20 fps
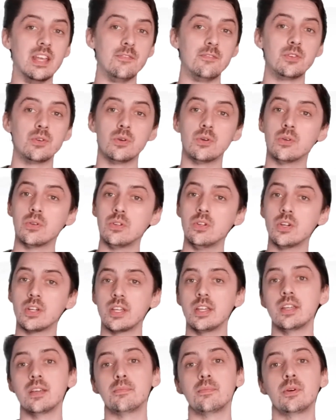If you're
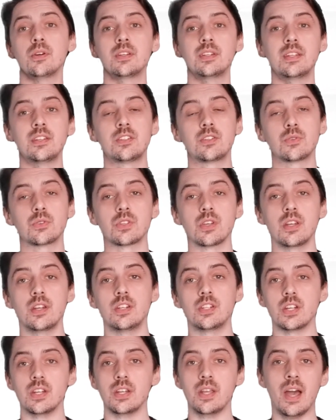looking at putting digital
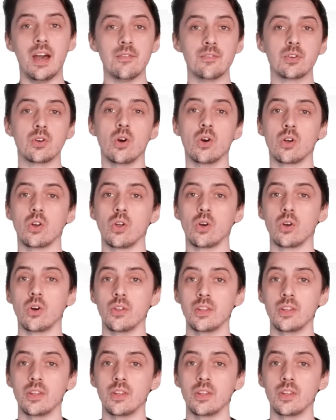signage and you haven't got a clock